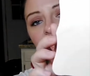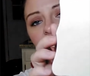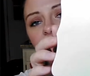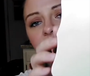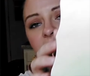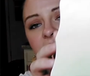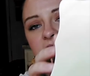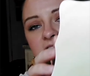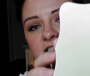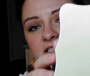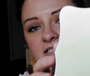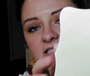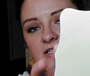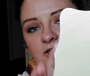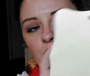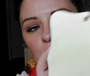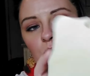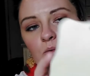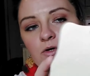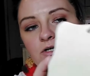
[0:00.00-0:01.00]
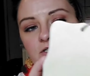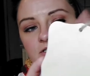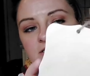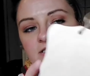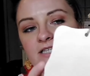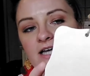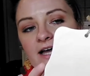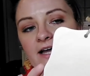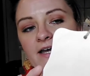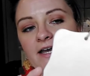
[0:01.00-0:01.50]
It is this little wooden
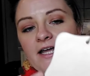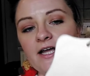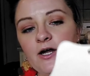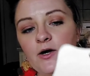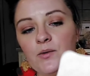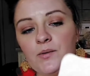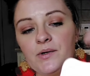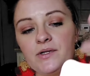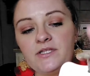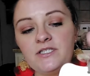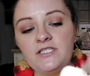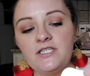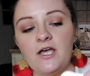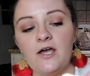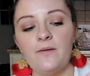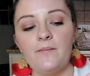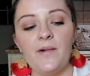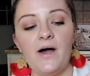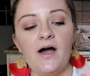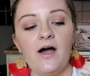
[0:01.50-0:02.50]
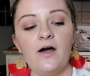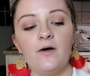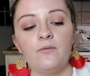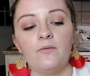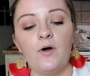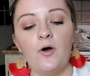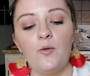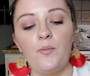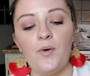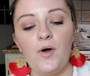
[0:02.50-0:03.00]
sign here with some uh,
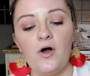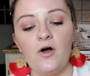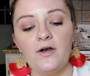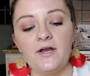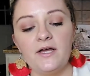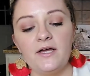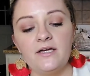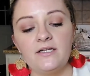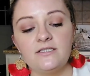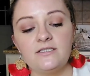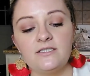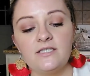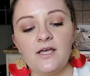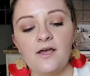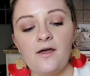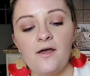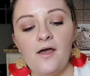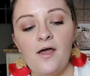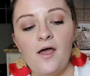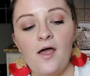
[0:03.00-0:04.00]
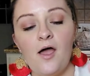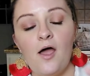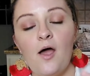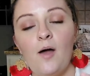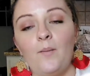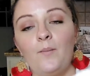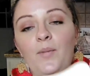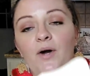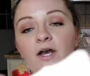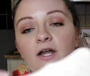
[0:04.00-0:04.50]
rope on it.
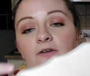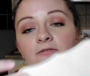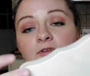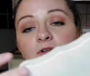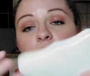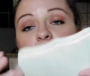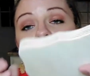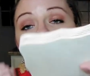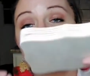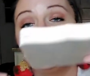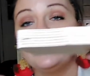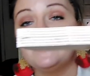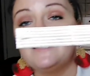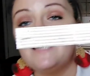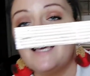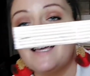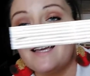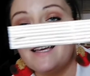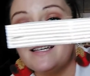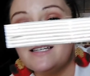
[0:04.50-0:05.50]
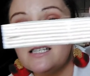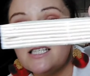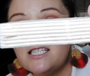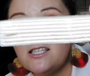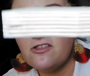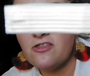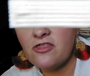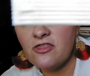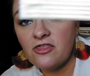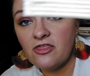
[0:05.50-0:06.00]
But if you look, this thing
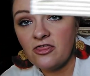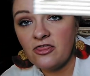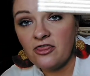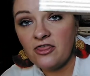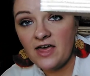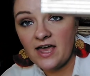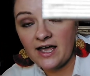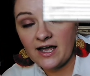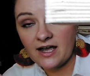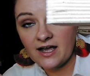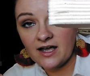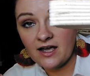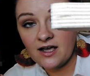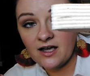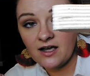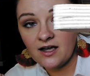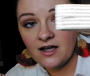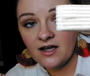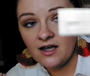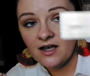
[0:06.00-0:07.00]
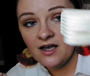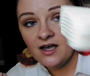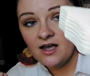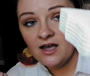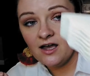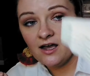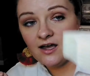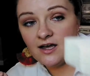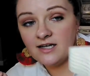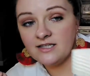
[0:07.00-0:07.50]
is thick.
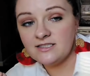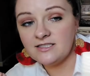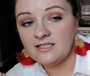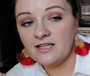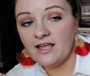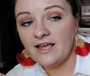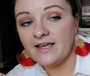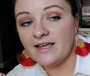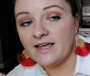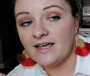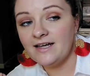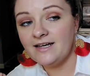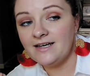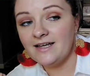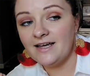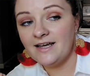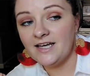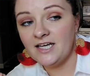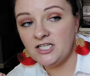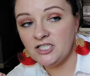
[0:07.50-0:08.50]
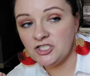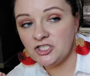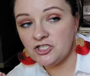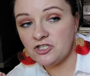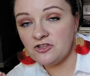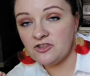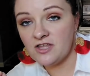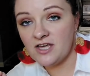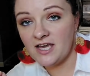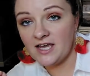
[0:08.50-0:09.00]
It's like an
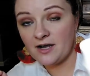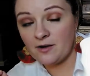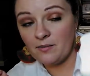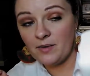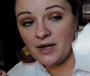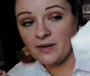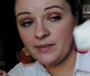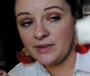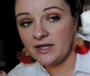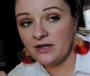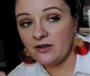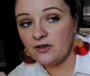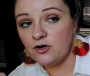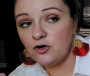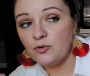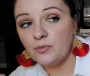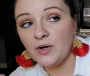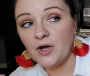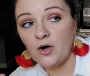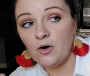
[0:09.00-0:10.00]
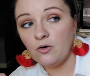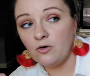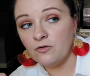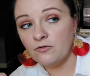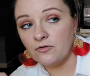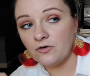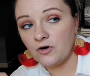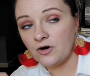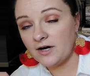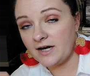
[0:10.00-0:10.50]
inch thick, maybe a little bit
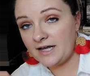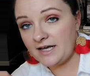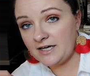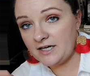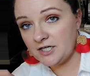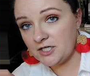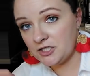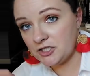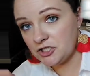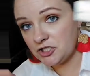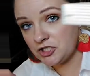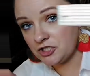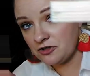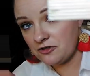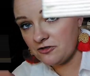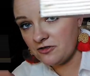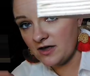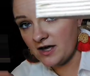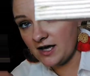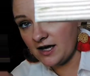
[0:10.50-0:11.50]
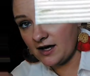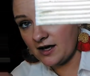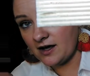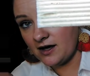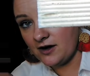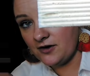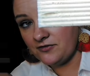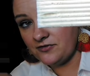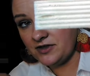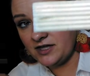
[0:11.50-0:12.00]
over an inch thick
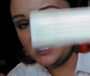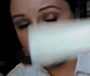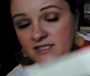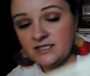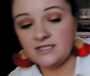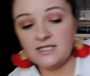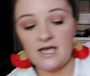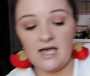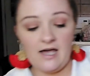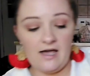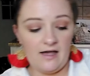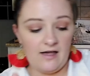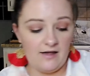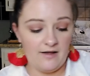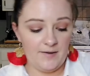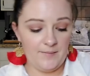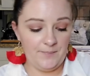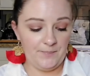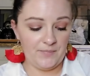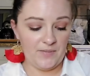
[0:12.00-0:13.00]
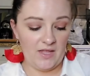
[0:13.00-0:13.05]
of this, uh, I